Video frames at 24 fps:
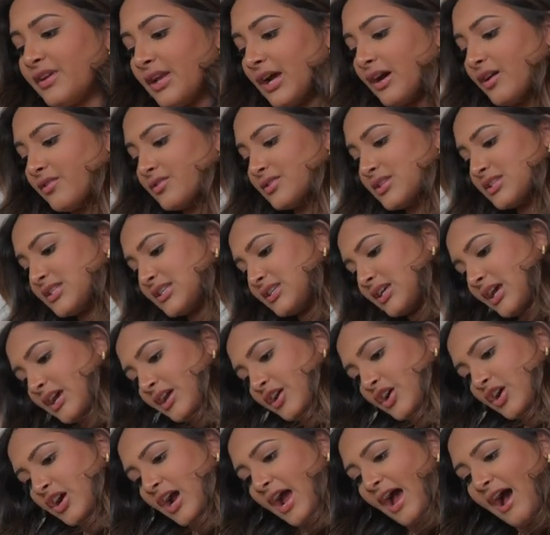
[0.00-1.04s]
down to
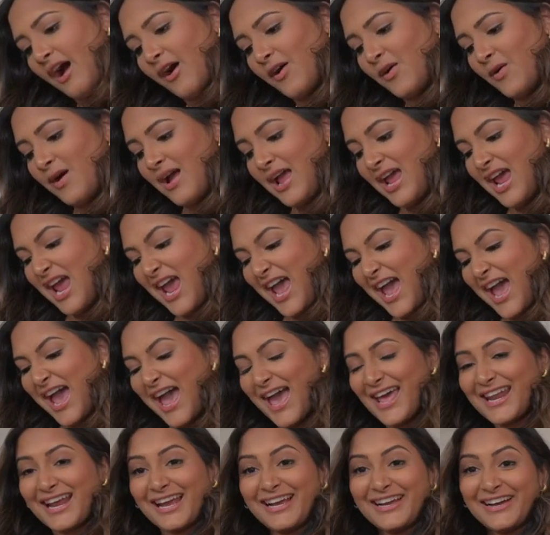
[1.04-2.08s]
take her out.
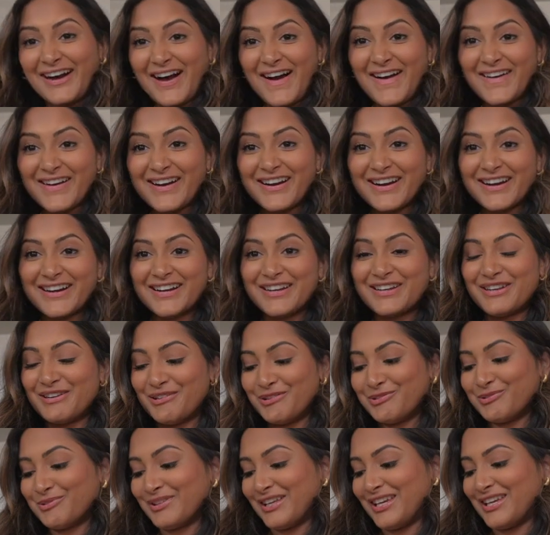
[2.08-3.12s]
And I got her a
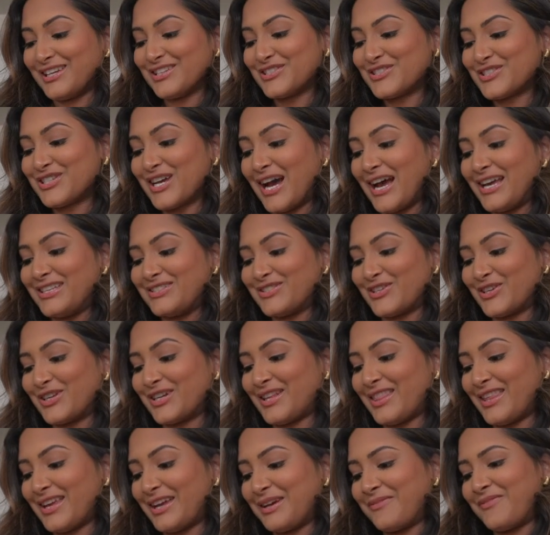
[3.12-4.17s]
new leash. Guys, you're
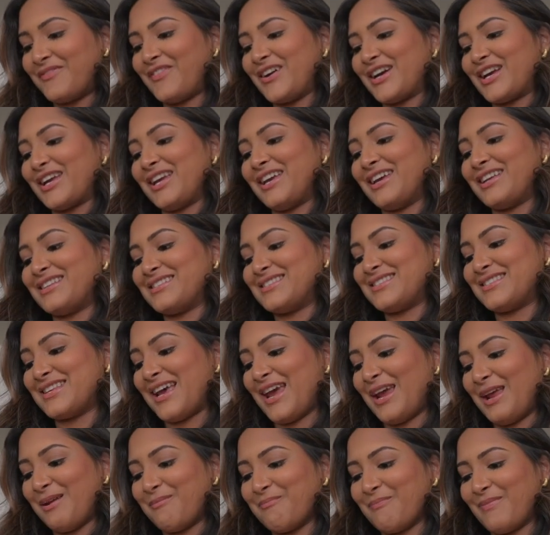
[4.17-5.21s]
gonna think I'm fucking
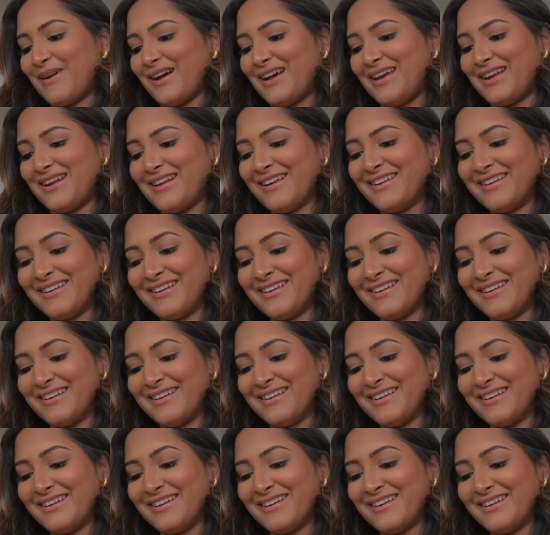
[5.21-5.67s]
insane, but